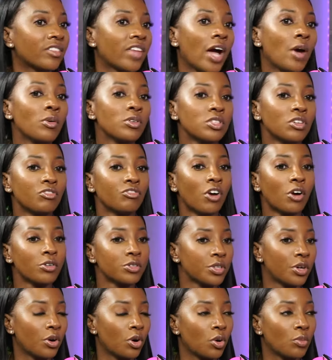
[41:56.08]
that was the
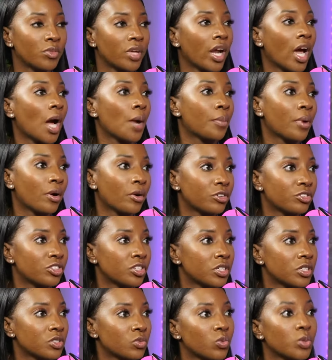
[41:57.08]
first home that I
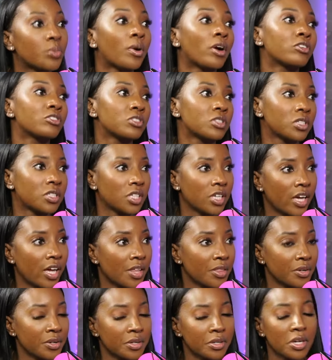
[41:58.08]
purchased. We purchased it
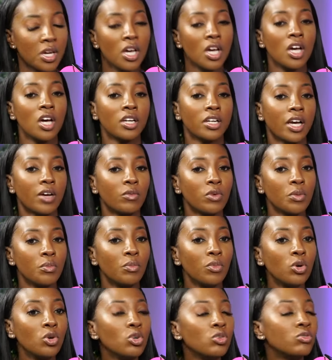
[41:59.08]
together. Like we
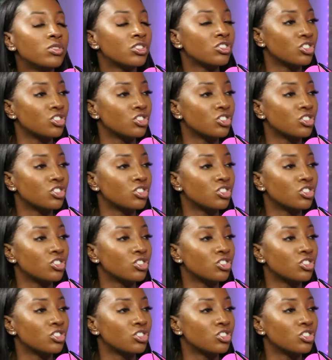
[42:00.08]
moved to